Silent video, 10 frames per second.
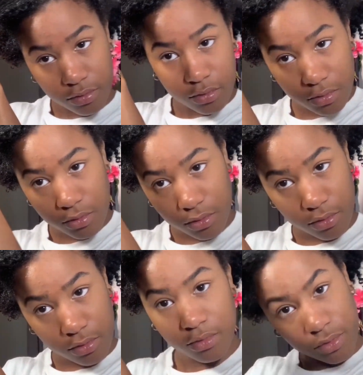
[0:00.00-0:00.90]
off and it's
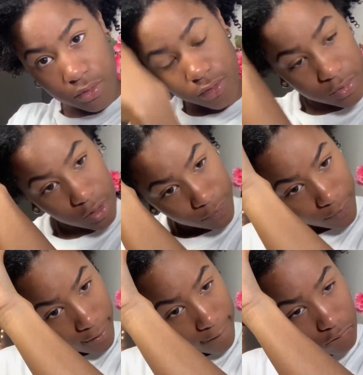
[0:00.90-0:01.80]
all done in
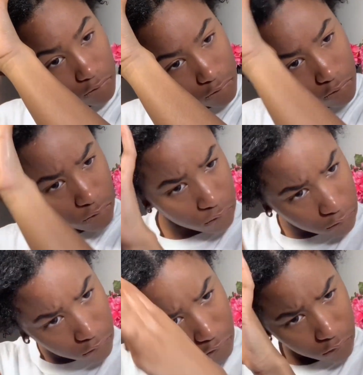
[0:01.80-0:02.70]
one.
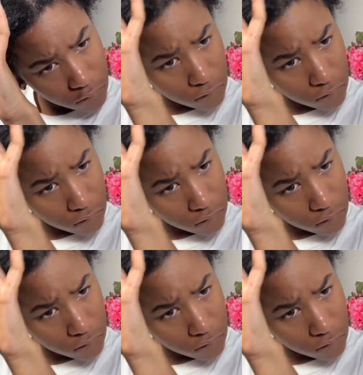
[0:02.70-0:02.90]
I was very